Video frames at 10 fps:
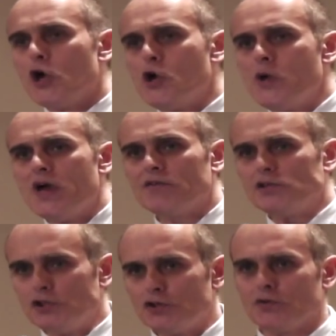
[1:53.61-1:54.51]
Who ever
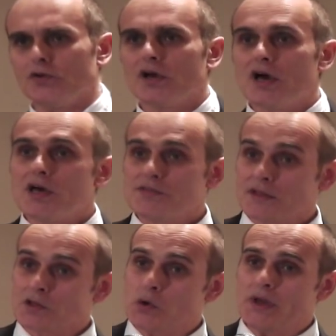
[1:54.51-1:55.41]
knew
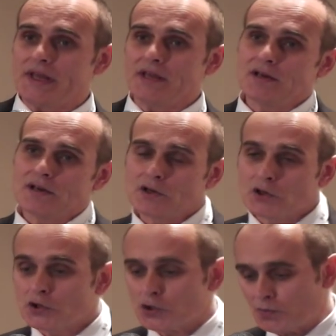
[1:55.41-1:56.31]
that quitting
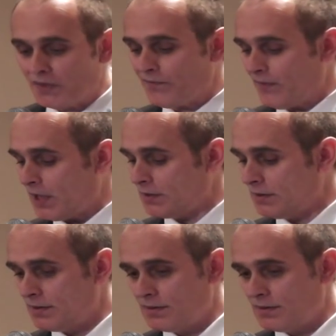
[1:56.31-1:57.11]
could be fun?